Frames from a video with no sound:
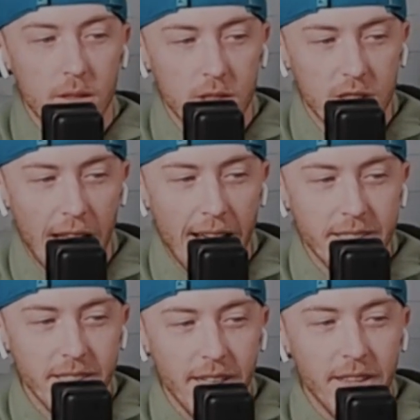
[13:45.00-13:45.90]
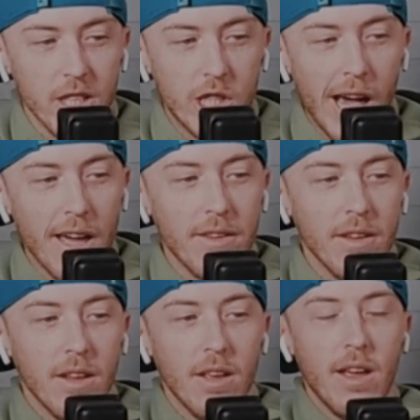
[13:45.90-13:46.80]
Slats in the chat.
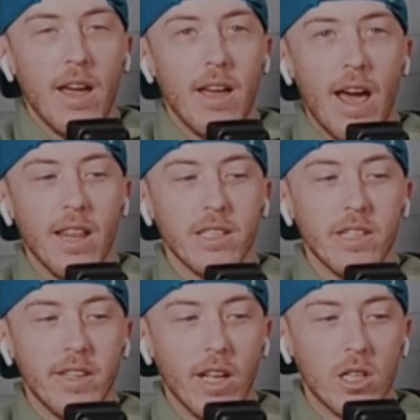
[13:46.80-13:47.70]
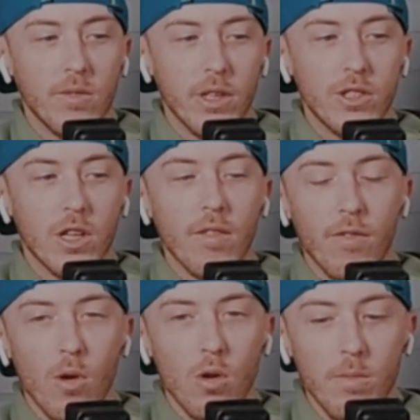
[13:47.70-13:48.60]
Alex Nedeljkovic
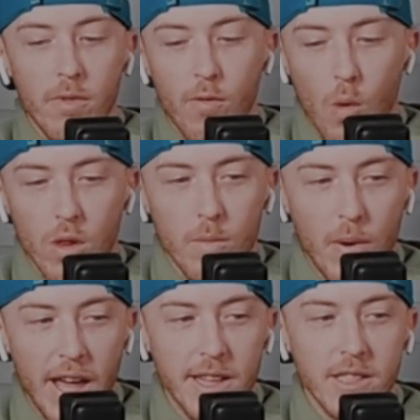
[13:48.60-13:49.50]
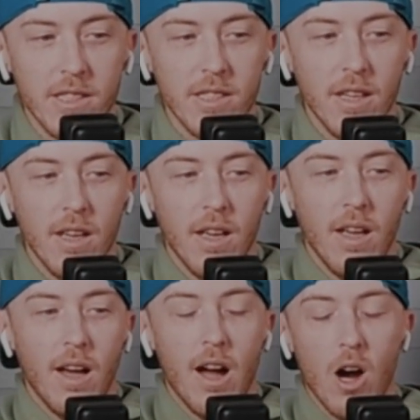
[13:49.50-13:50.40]
confirmed for the Pens.
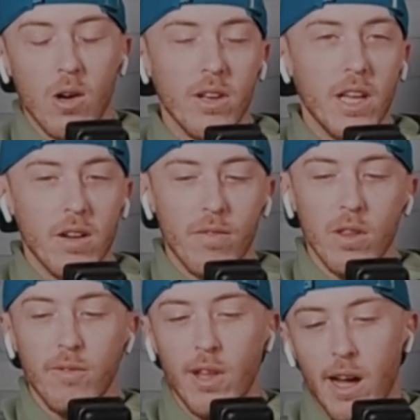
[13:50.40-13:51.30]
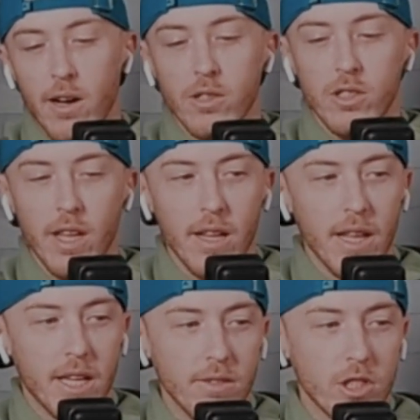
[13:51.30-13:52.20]
Hart in for the Flyers, so
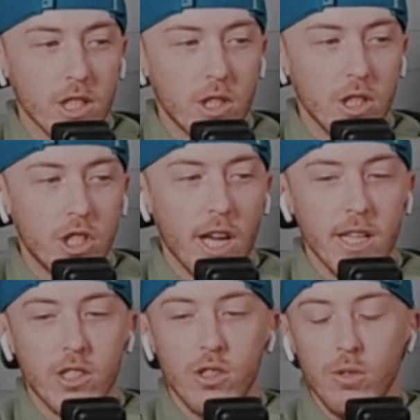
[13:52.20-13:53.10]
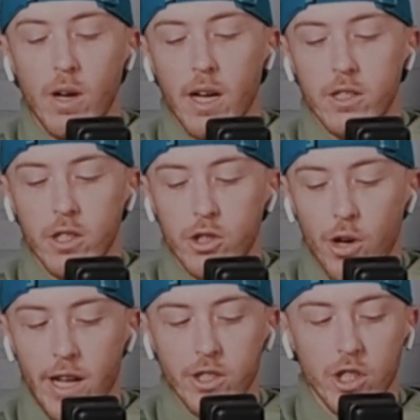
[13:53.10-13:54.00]
that gives us a good chance to
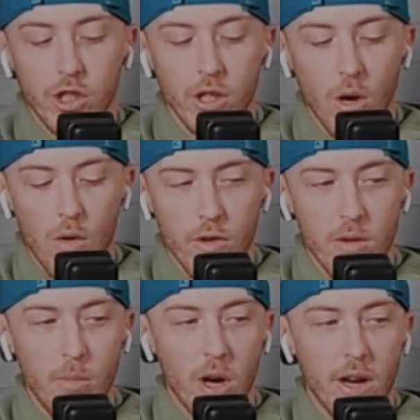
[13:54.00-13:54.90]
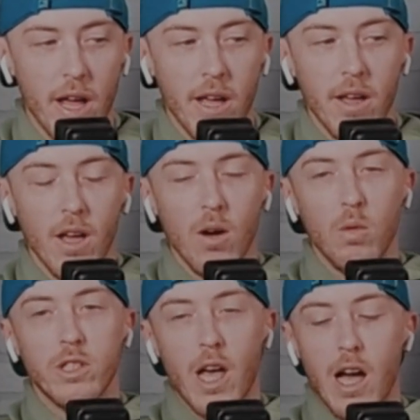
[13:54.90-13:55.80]
transition over to Monday.
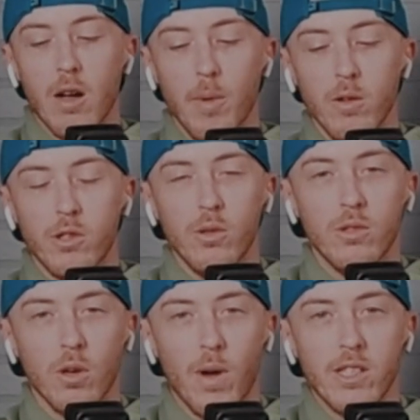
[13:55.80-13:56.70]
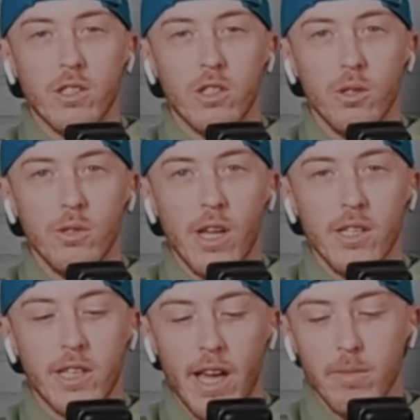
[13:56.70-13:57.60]
We'll talk about the rest of
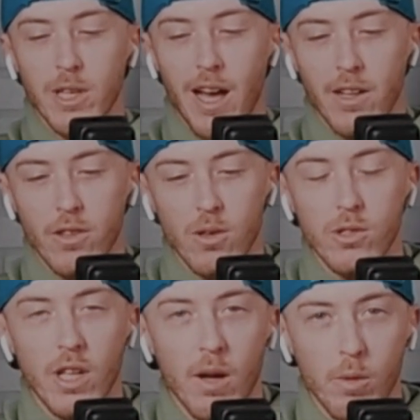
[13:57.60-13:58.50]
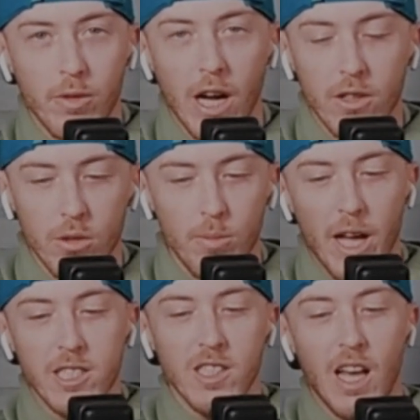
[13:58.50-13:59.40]
Tuesday's games on Tuesday. We've got two
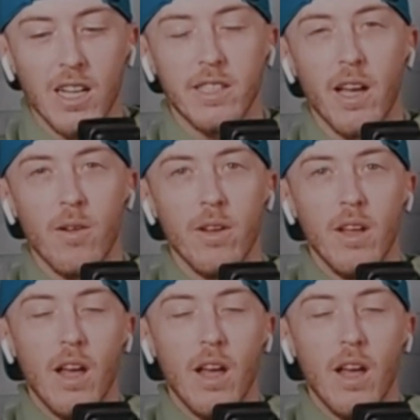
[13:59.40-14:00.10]
bets locked down.